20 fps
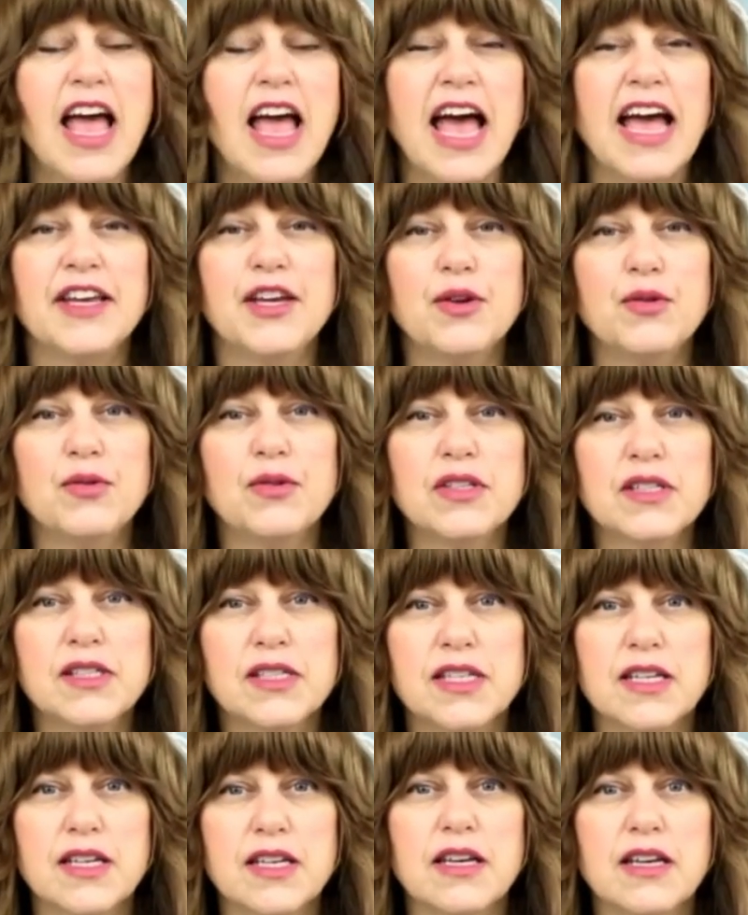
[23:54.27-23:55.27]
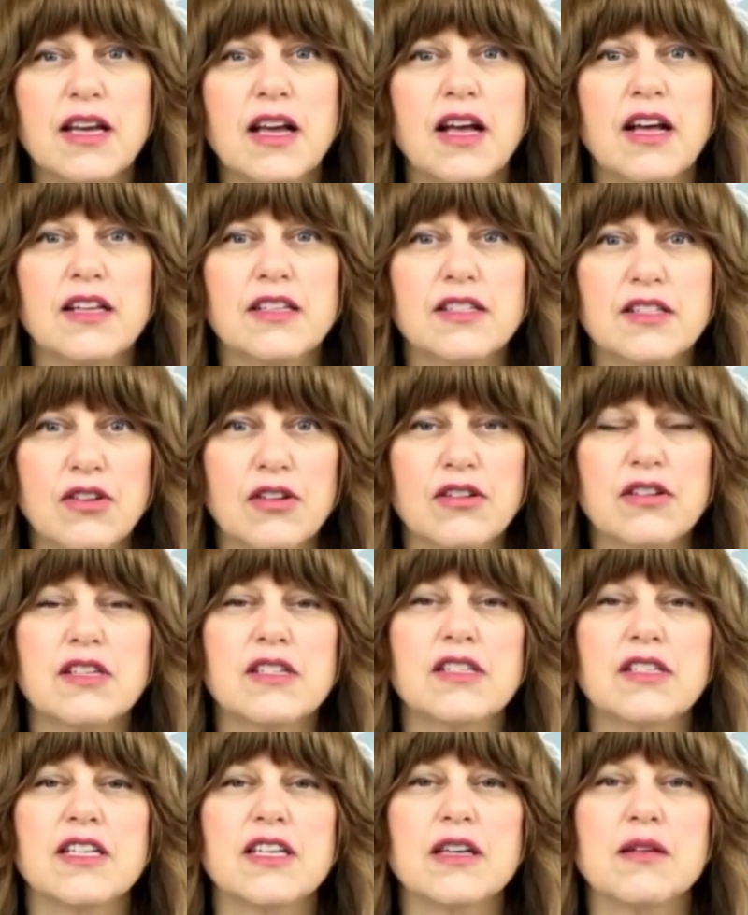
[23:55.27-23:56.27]
And you will see, start to
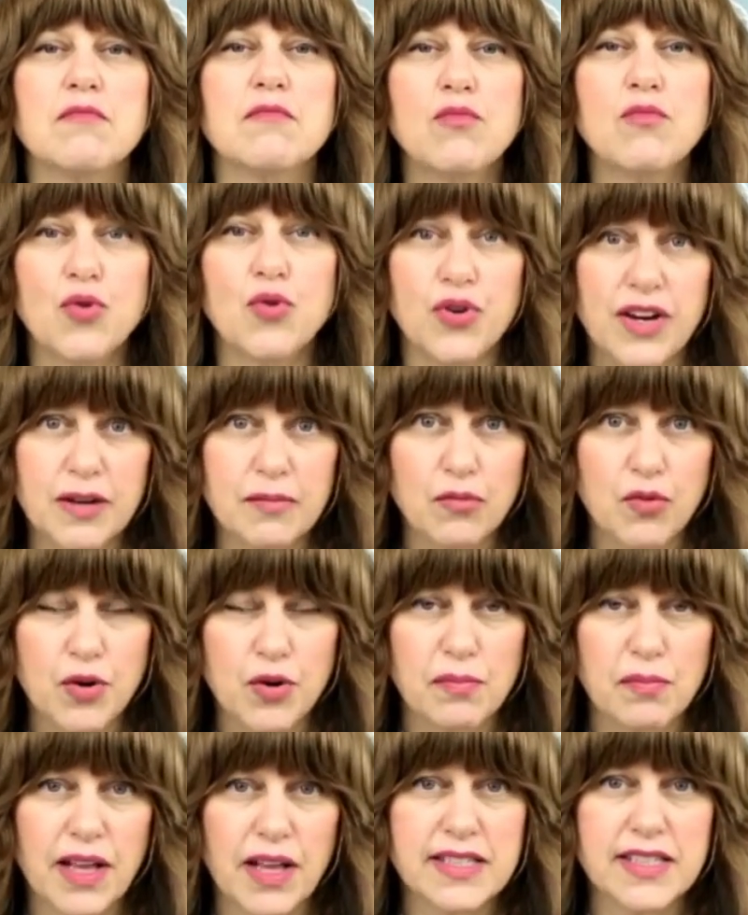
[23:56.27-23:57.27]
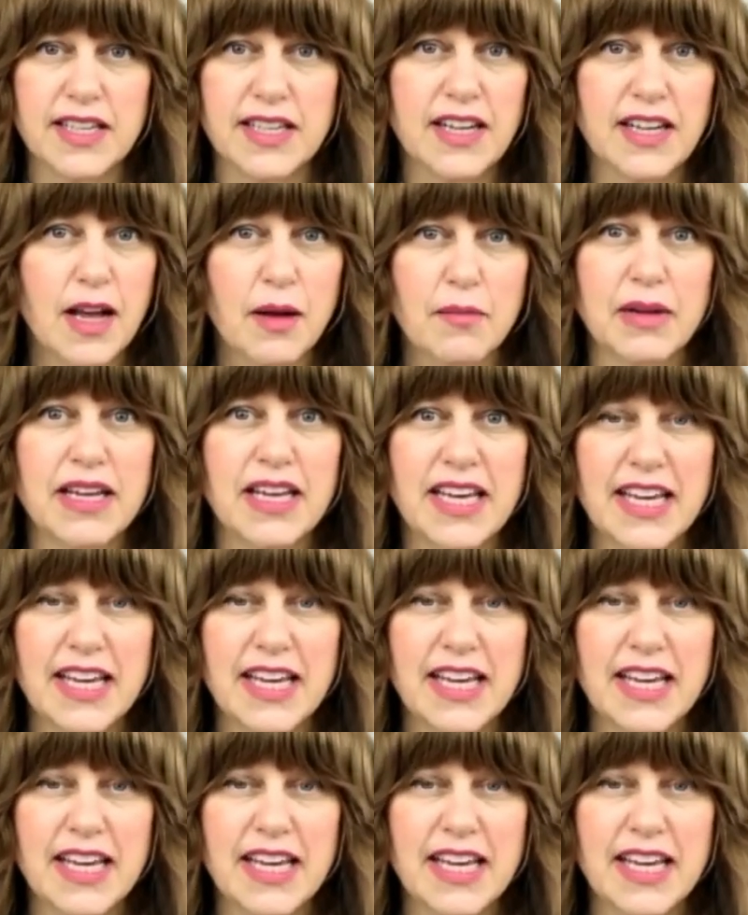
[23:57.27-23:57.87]
see more and more blessing coming